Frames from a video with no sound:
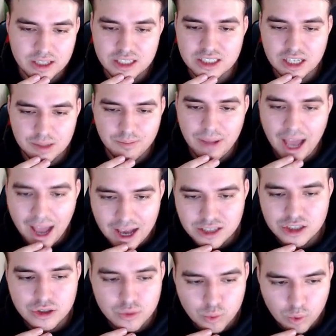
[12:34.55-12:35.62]
He's a
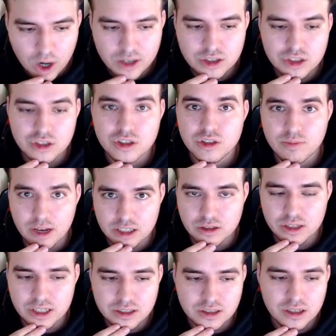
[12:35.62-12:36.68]
pass rush
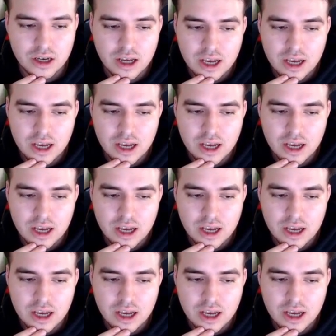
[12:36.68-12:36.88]
specialist,